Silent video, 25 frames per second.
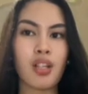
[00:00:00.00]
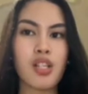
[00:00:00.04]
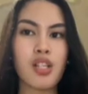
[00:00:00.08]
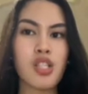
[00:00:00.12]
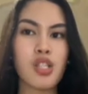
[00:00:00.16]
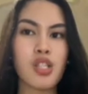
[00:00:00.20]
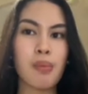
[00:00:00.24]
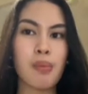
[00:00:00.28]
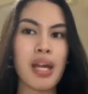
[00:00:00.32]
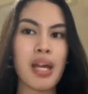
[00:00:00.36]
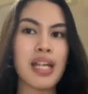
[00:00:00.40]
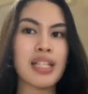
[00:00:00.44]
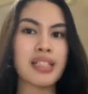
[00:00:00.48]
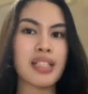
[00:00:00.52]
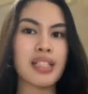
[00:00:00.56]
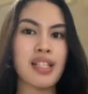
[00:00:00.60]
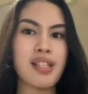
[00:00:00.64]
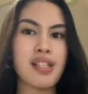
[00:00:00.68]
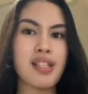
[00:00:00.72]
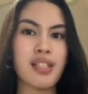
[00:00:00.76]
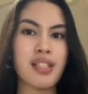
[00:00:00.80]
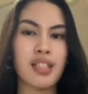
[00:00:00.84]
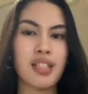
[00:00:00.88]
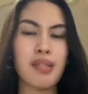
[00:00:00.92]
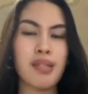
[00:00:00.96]
So my
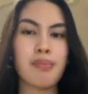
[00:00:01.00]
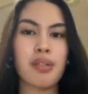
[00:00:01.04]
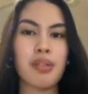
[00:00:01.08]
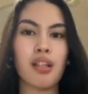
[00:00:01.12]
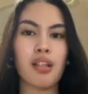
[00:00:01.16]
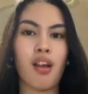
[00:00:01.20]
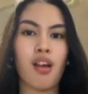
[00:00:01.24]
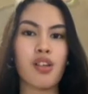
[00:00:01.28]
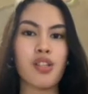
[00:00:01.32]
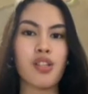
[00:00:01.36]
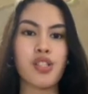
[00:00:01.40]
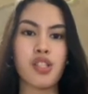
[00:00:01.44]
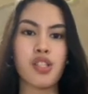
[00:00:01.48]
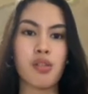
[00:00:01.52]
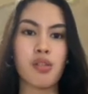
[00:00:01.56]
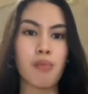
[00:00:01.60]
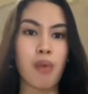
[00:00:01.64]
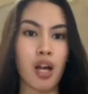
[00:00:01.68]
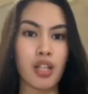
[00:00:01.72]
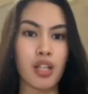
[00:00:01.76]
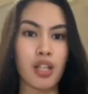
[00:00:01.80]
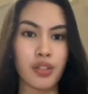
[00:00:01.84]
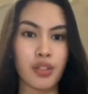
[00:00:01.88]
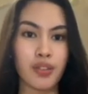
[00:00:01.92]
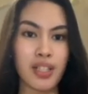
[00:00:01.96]
intensity belongs to
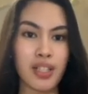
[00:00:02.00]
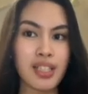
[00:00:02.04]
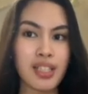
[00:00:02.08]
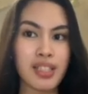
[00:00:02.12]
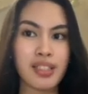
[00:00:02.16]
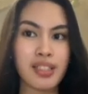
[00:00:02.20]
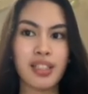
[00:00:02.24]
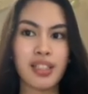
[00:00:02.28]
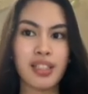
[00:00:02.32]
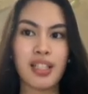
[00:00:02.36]
moderate.